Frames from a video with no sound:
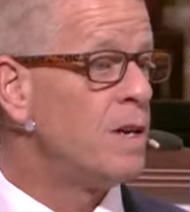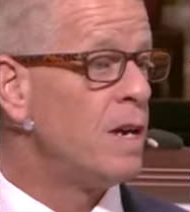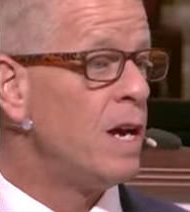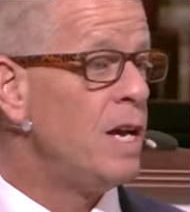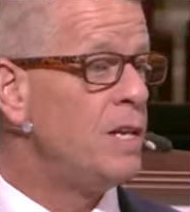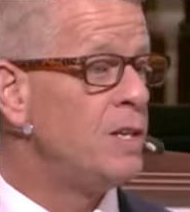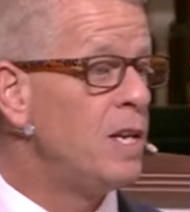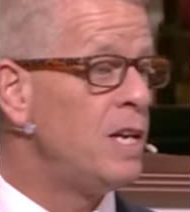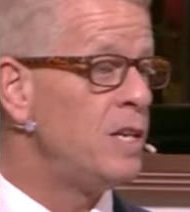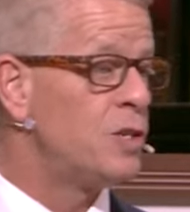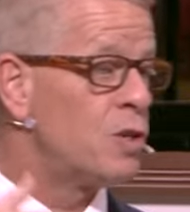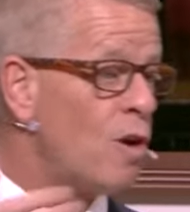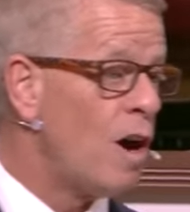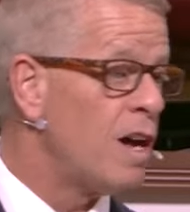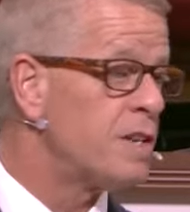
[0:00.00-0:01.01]
and, and
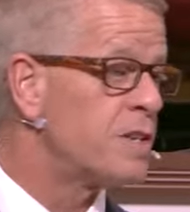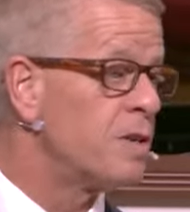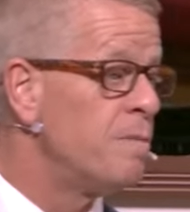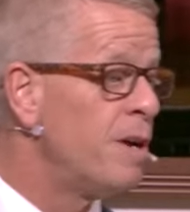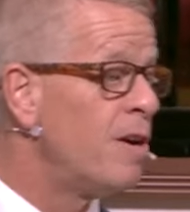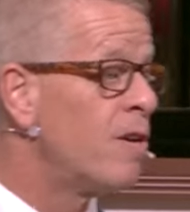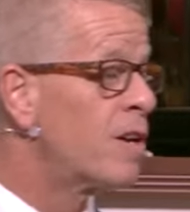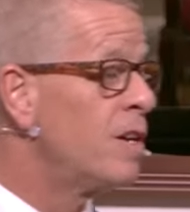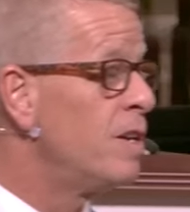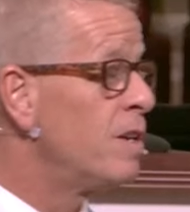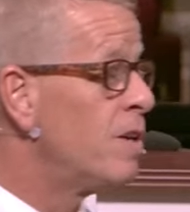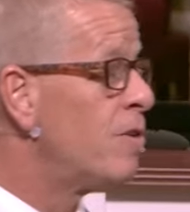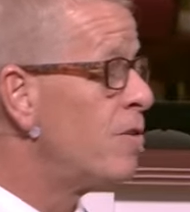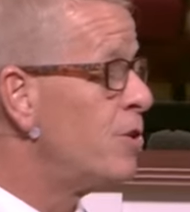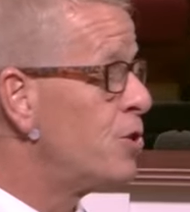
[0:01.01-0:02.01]
taught American
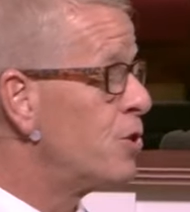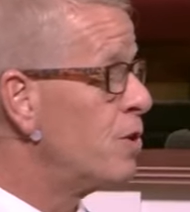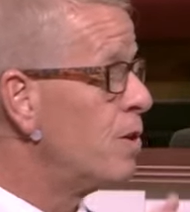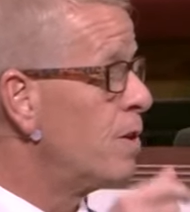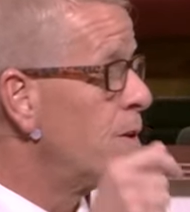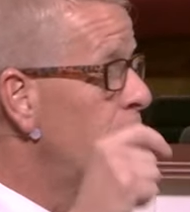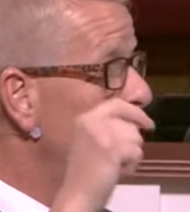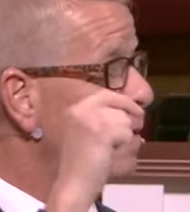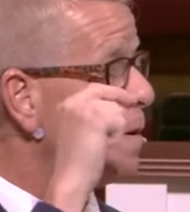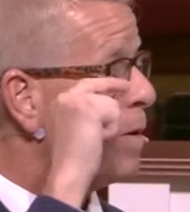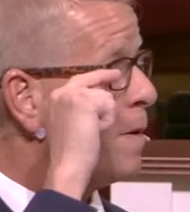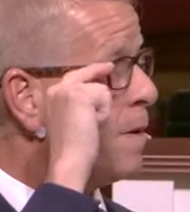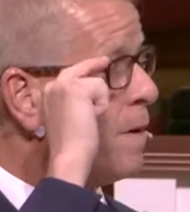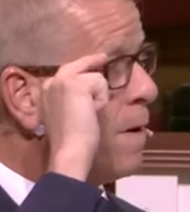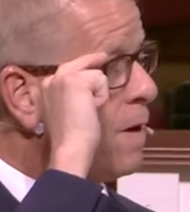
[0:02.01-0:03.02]
literature.
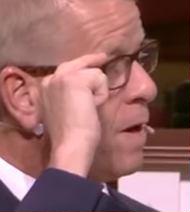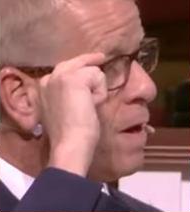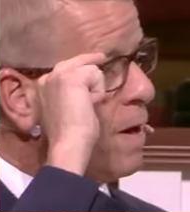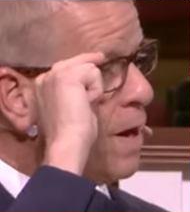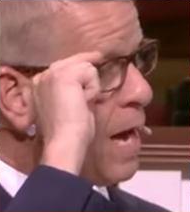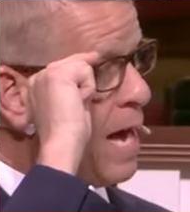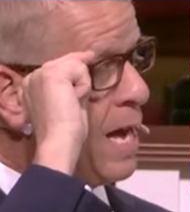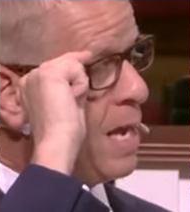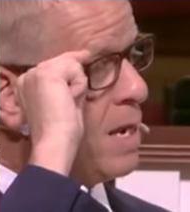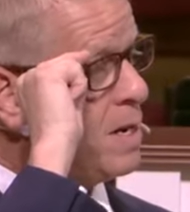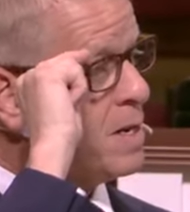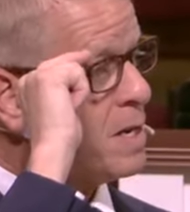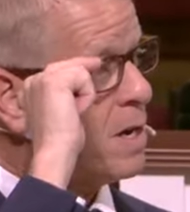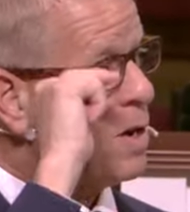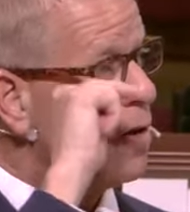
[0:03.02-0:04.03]

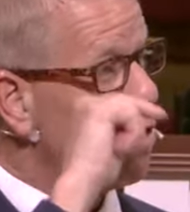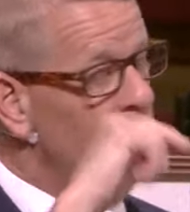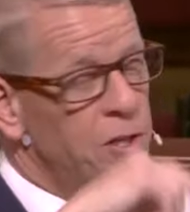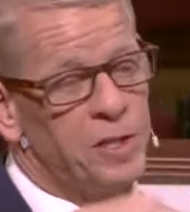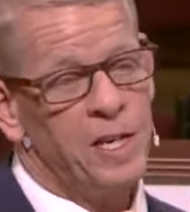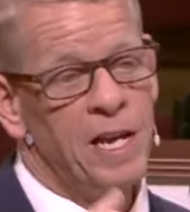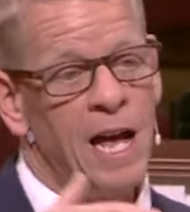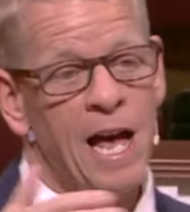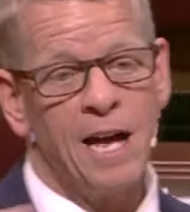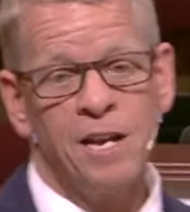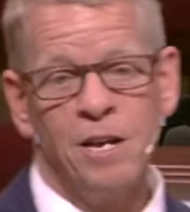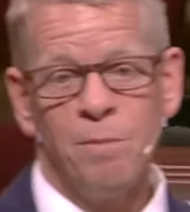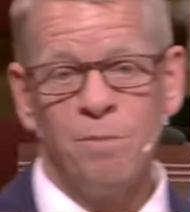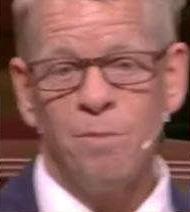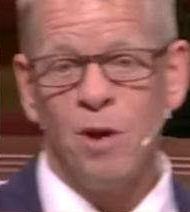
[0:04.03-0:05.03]
And uh, R.C. had
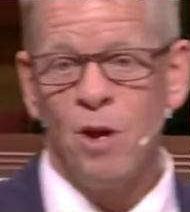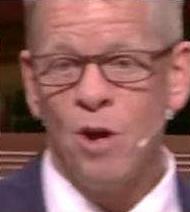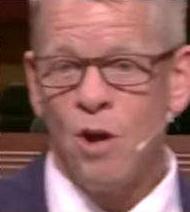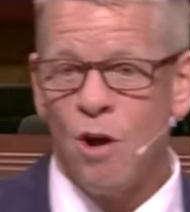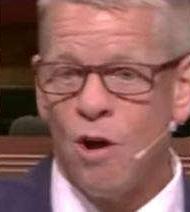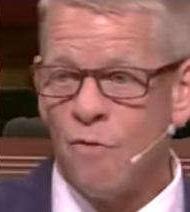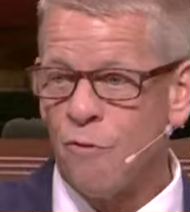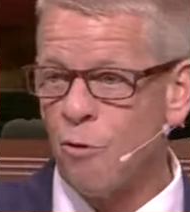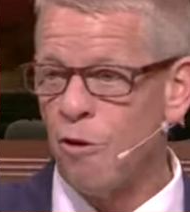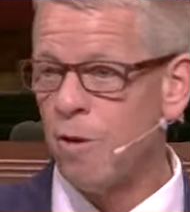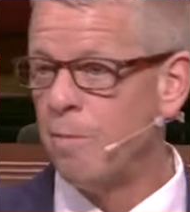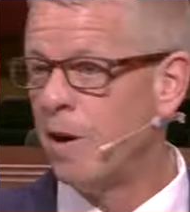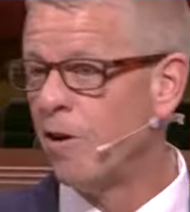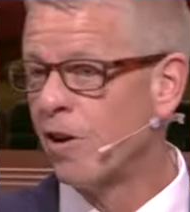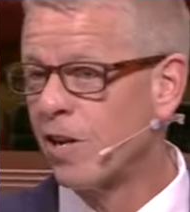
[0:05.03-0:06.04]
him for an
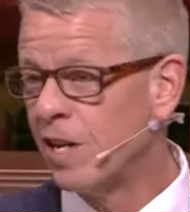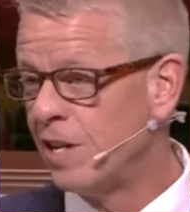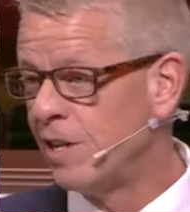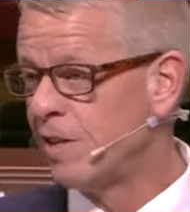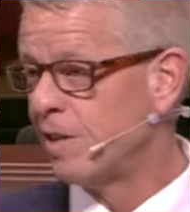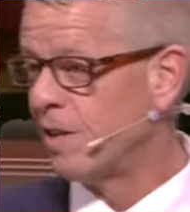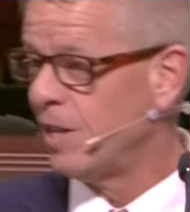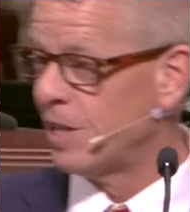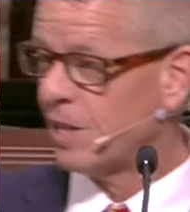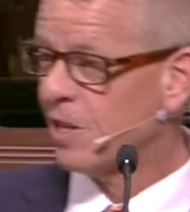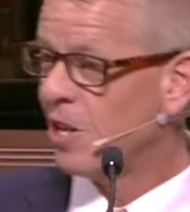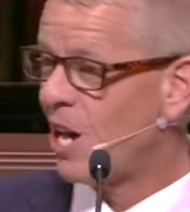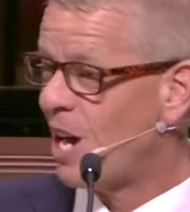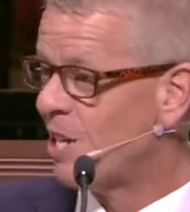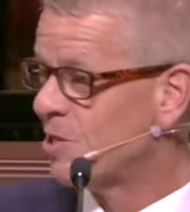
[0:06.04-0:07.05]
American lit
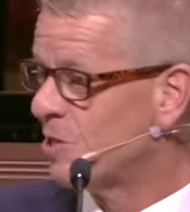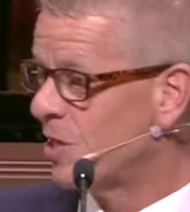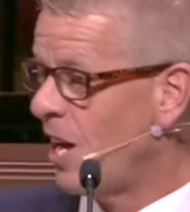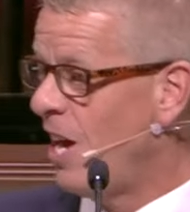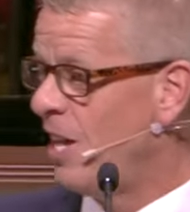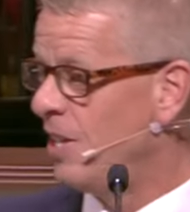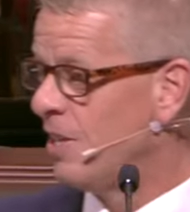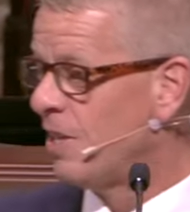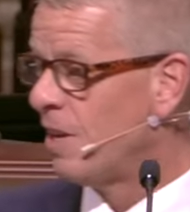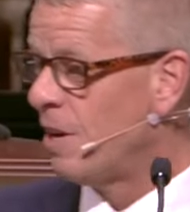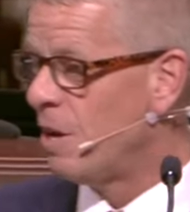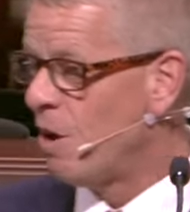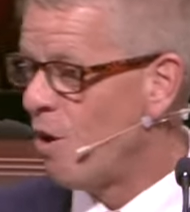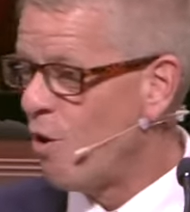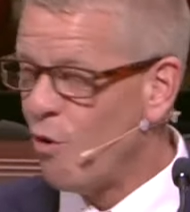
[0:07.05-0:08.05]
class and
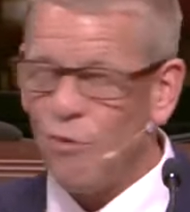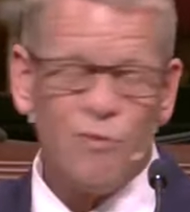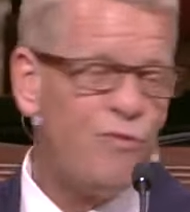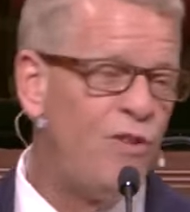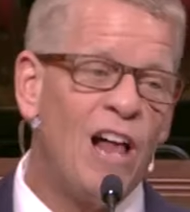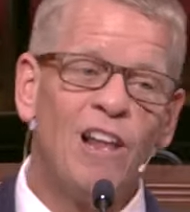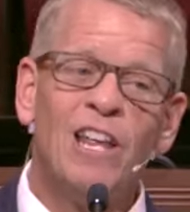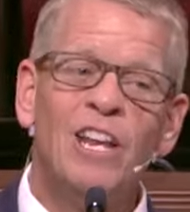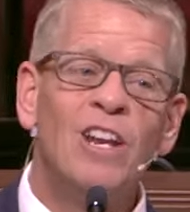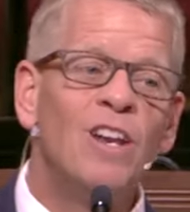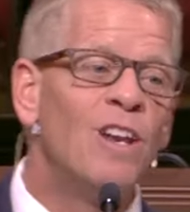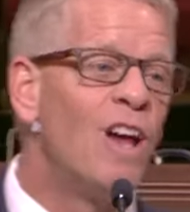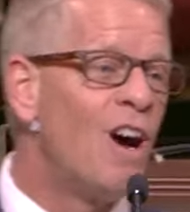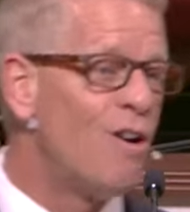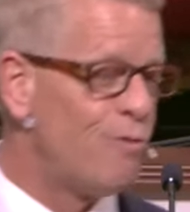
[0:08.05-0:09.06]
fell
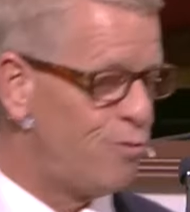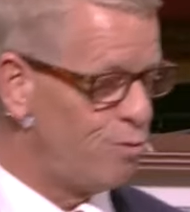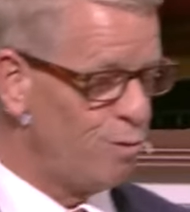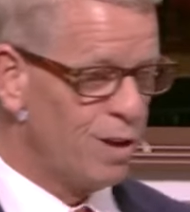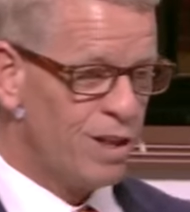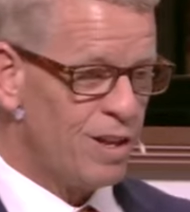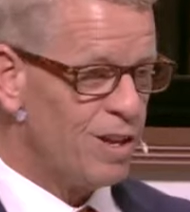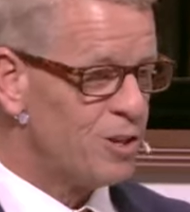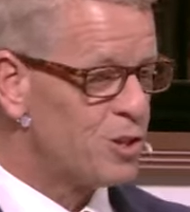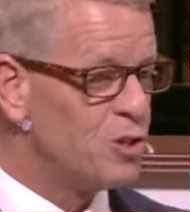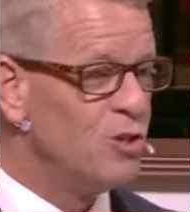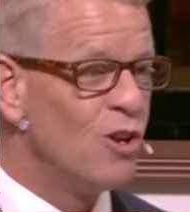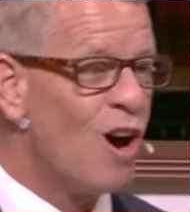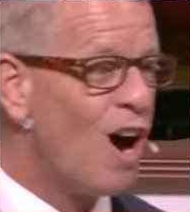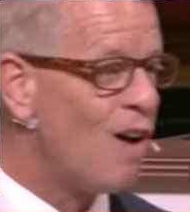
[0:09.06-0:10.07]
in love with this
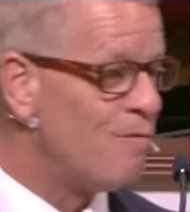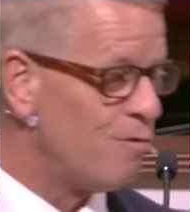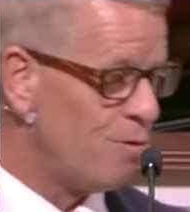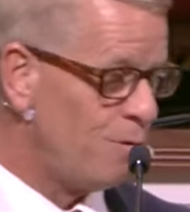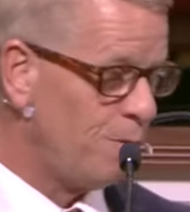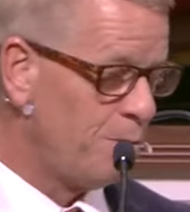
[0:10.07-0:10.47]
novel